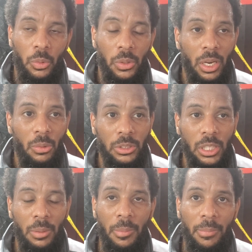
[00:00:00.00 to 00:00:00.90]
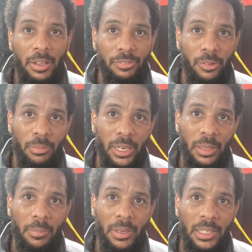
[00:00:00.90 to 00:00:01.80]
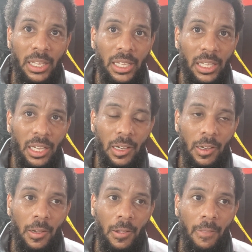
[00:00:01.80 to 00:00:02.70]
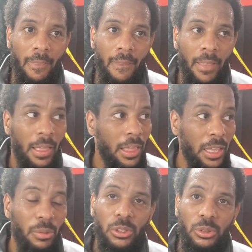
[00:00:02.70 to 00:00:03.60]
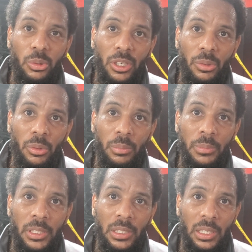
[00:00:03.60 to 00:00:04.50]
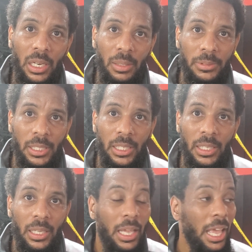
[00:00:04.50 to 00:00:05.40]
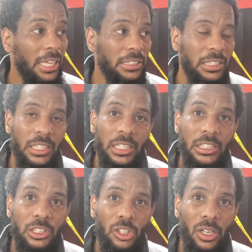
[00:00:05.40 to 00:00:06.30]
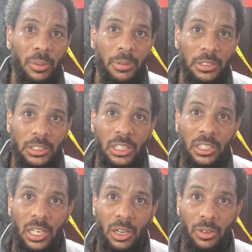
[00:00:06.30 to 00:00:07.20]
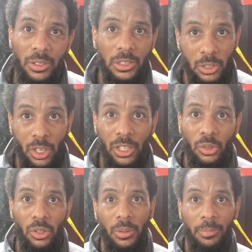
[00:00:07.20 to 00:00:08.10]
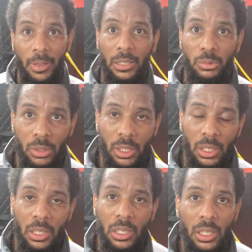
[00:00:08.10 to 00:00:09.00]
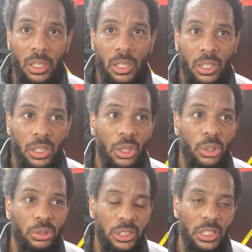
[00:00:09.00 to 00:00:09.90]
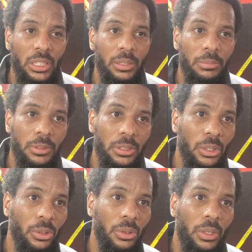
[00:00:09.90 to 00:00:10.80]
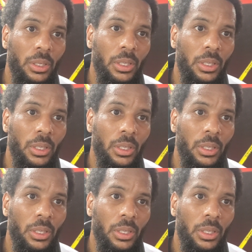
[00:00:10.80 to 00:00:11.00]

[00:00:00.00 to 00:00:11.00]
When I was coming back from breaking my neck, he was working with me. Actually, he started my son now. He started doing the pads with Lil Sheen, so